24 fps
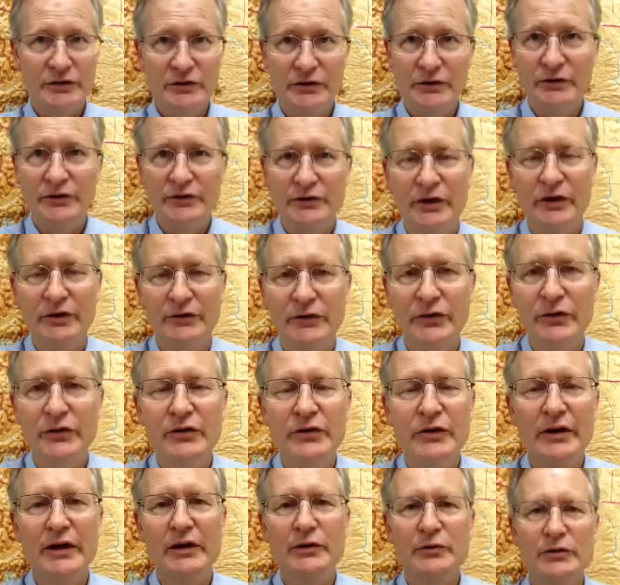learned our
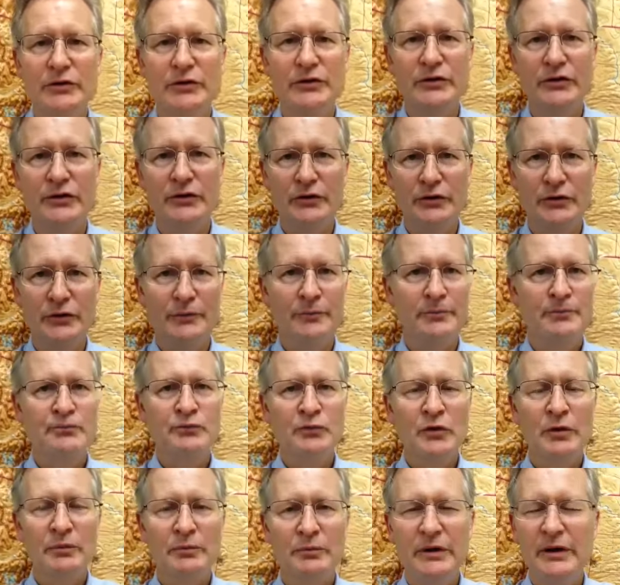first language through
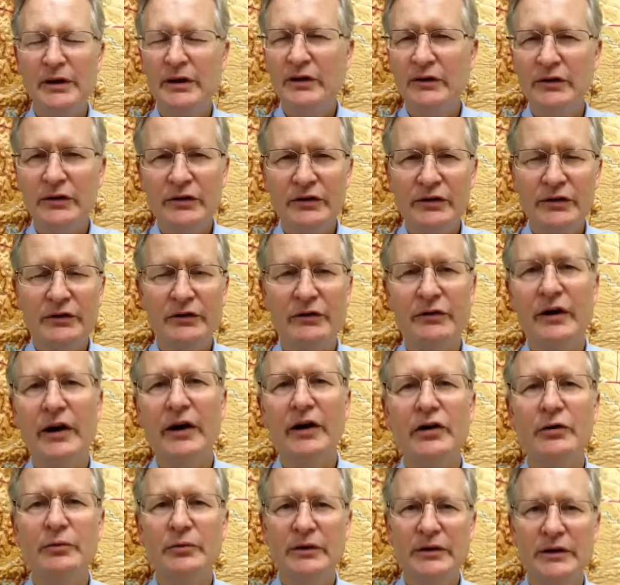being in this
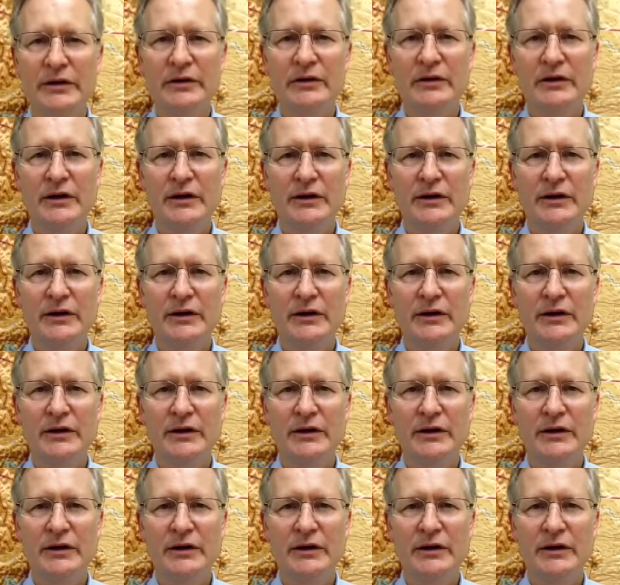environment.